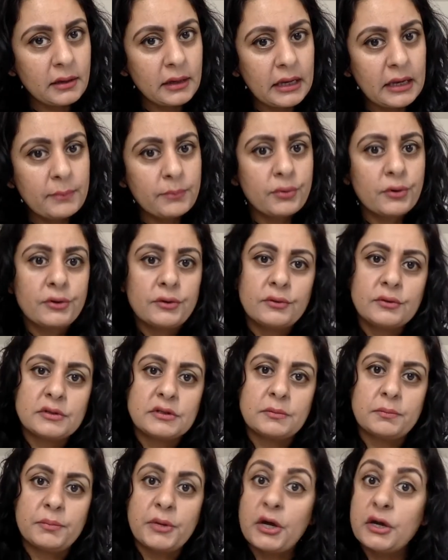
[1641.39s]
Hair products
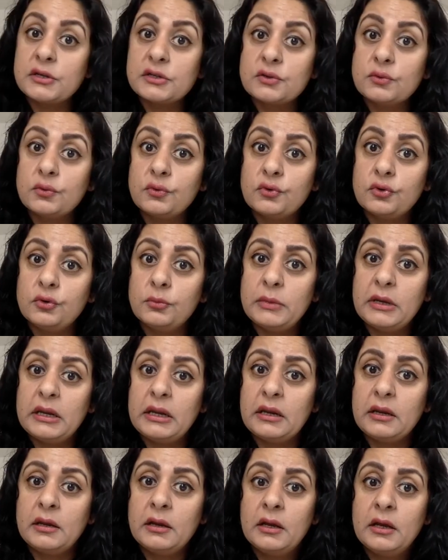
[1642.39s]
and personal
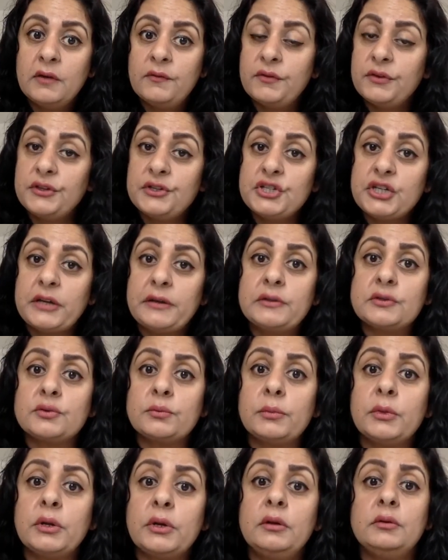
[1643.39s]
grooming for the
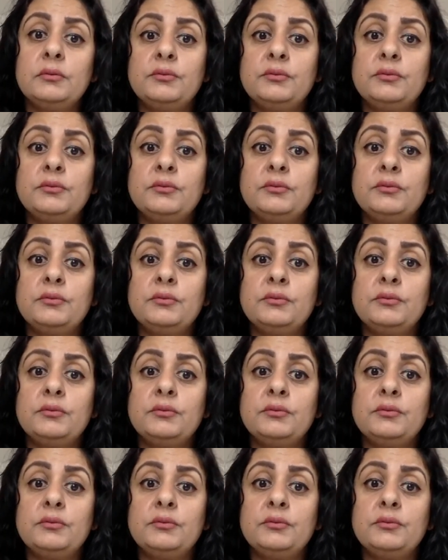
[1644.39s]
gentleman.